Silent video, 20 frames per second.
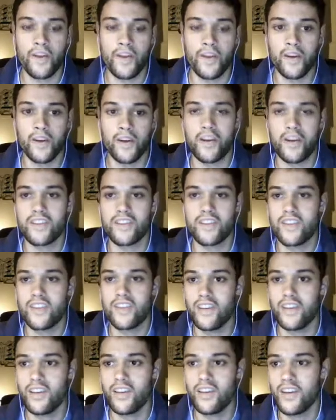I guess
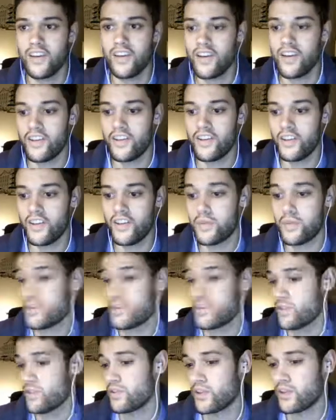the other
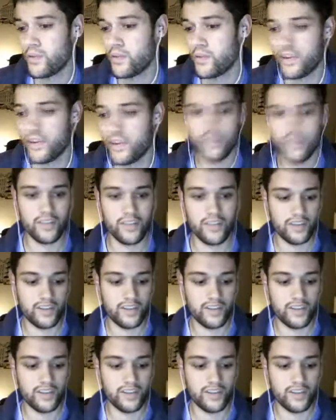piece I want to talk about